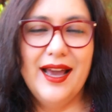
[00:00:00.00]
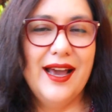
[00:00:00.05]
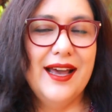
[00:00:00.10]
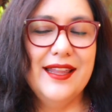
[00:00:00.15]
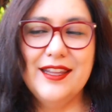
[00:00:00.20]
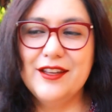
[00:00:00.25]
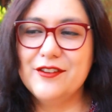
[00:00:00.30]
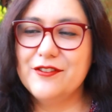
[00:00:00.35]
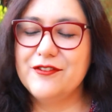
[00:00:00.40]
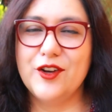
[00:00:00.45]

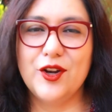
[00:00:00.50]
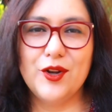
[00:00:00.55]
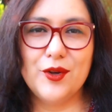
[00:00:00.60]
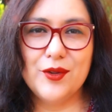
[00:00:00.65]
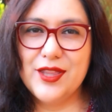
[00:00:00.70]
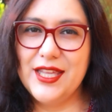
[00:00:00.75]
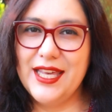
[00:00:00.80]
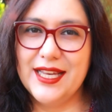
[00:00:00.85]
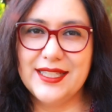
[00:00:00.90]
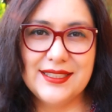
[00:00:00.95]
and then
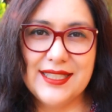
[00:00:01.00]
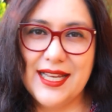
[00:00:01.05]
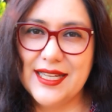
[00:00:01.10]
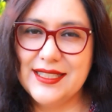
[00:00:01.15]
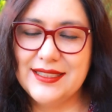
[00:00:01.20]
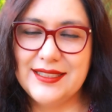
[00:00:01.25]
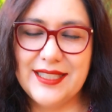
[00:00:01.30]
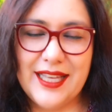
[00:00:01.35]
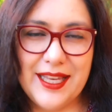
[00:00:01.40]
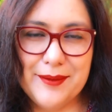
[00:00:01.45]
follow the
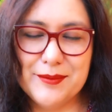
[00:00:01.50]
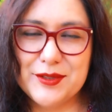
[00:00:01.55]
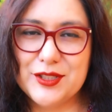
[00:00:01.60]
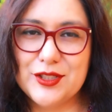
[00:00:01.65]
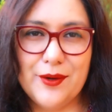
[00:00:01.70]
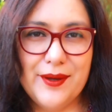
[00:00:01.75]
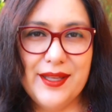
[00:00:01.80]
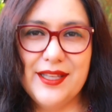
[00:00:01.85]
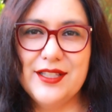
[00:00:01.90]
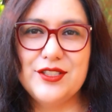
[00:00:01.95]
exact same
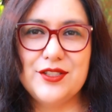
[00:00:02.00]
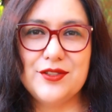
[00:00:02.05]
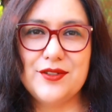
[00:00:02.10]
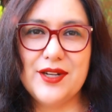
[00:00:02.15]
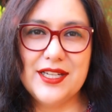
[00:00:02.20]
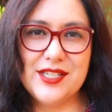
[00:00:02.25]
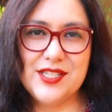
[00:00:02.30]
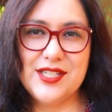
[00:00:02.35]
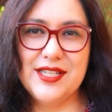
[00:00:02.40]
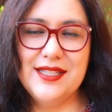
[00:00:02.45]
sewing
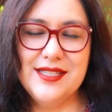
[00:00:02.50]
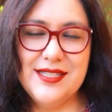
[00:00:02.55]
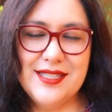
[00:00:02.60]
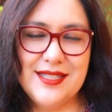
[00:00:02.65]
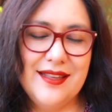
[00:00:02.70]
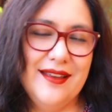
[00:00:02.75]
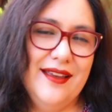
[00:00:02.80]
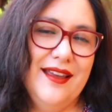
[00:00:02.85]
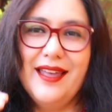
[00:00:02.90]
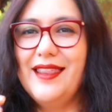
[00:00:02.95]

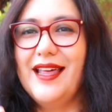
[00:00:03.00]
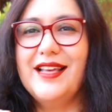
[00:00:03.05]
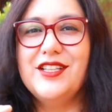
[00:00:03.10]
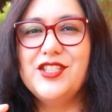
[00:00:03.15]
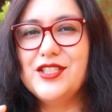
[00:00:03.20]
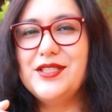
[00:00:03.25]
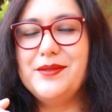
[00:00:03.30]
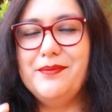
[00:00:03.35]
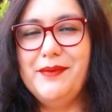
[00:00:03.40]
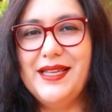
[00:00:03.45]
instructions. That
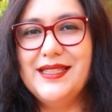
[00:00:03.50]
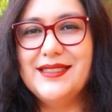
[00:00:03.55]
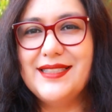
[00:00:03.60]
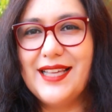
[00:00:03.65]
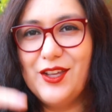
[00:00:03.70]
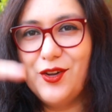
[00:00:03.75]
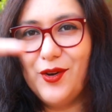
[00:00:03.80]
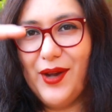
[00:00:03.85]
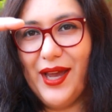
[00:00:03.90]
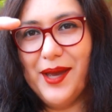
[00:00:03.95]
just means
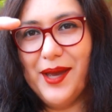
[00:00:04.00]
that your